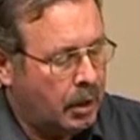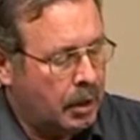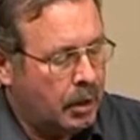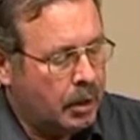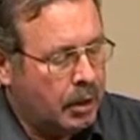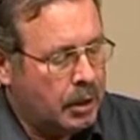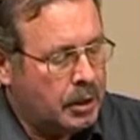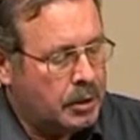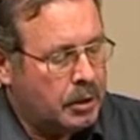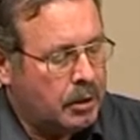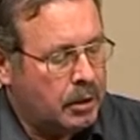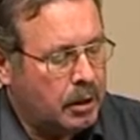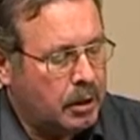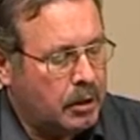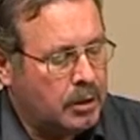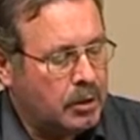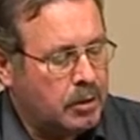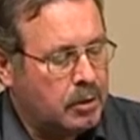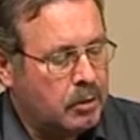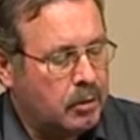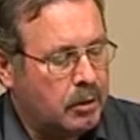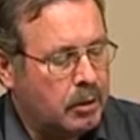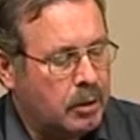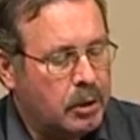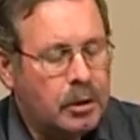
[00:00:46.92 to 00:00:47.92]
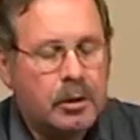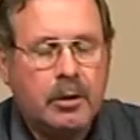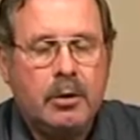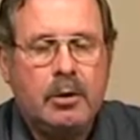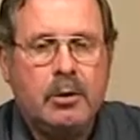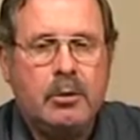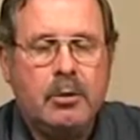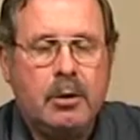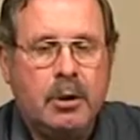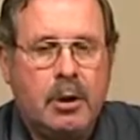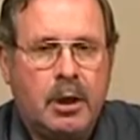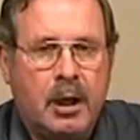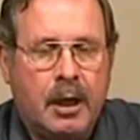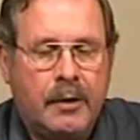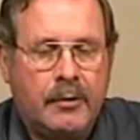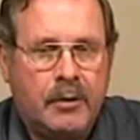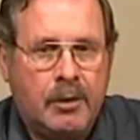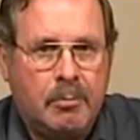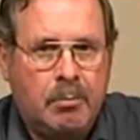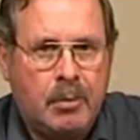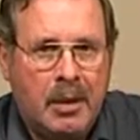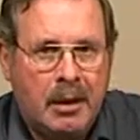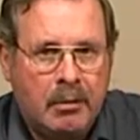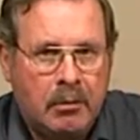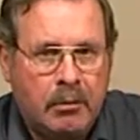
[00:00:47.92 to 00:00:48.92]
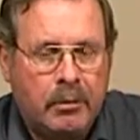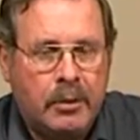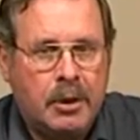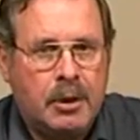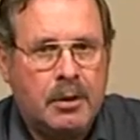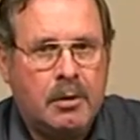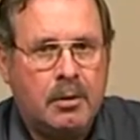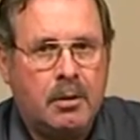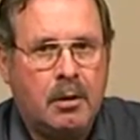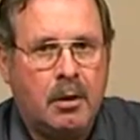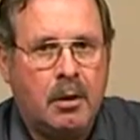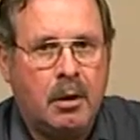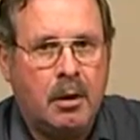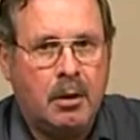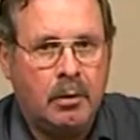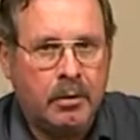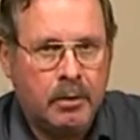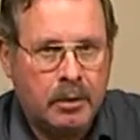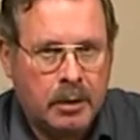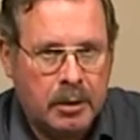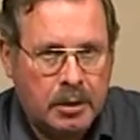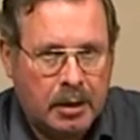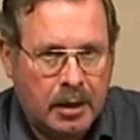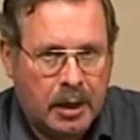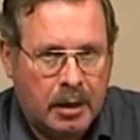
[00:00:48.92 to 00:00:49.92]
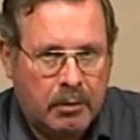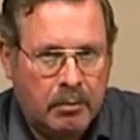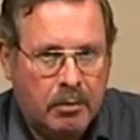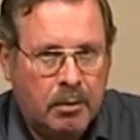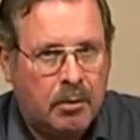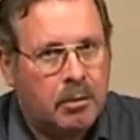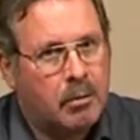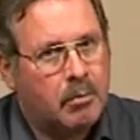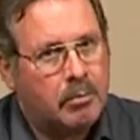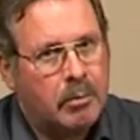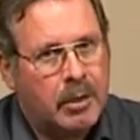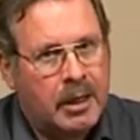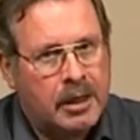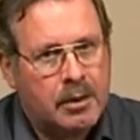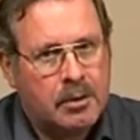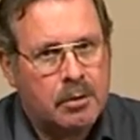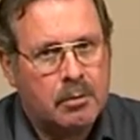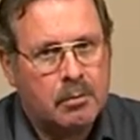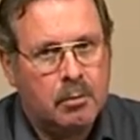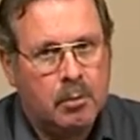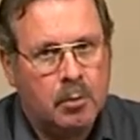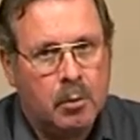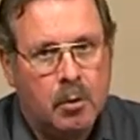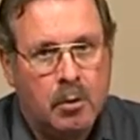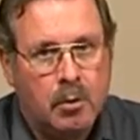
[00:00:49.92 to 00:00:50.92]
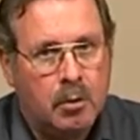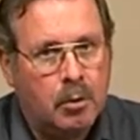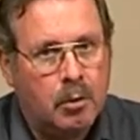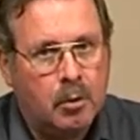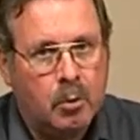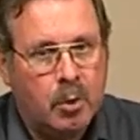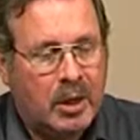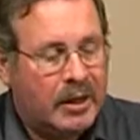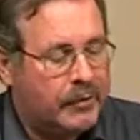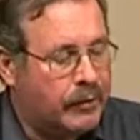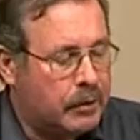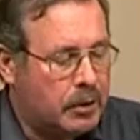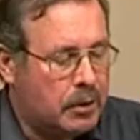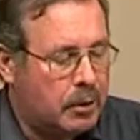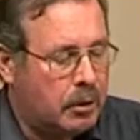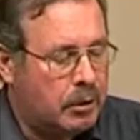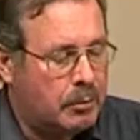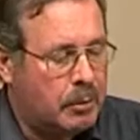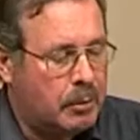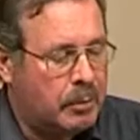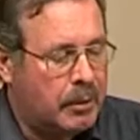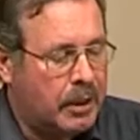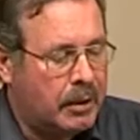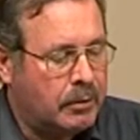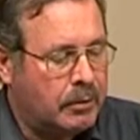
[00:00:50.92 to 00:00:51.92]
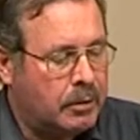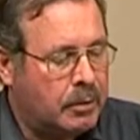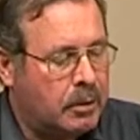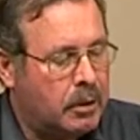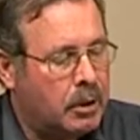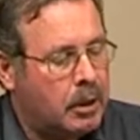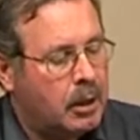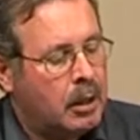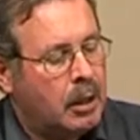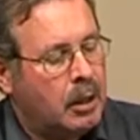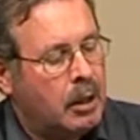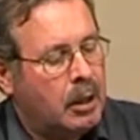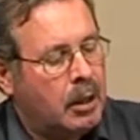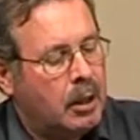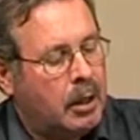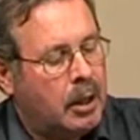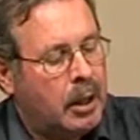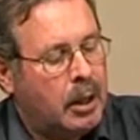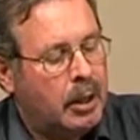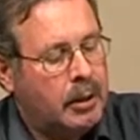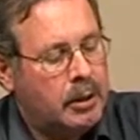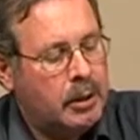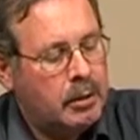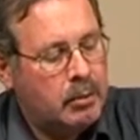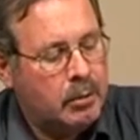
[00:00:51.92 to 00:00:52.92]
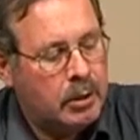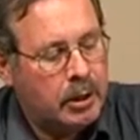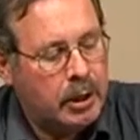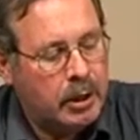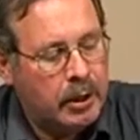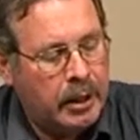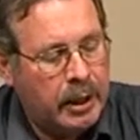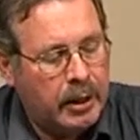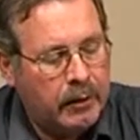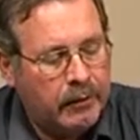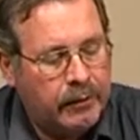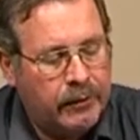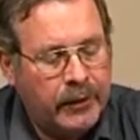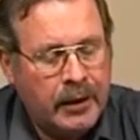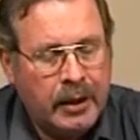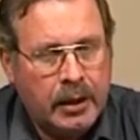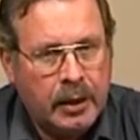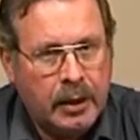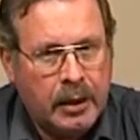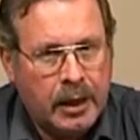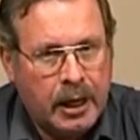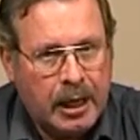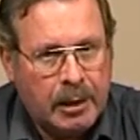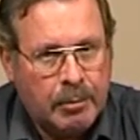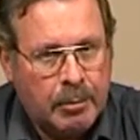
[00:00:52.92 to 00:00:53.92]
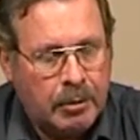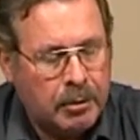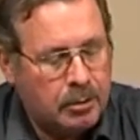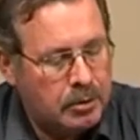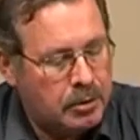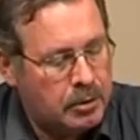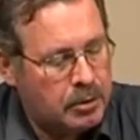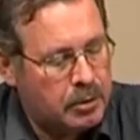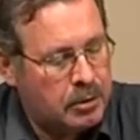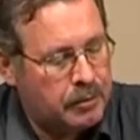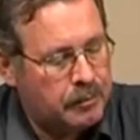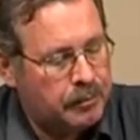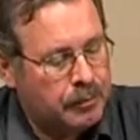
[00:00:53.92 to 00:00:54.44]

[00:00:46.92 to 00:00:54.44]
As an installer, you're going to have to mount this on the tower or mast, wall, wherever it's going to be mounted, and you will connect feeder cables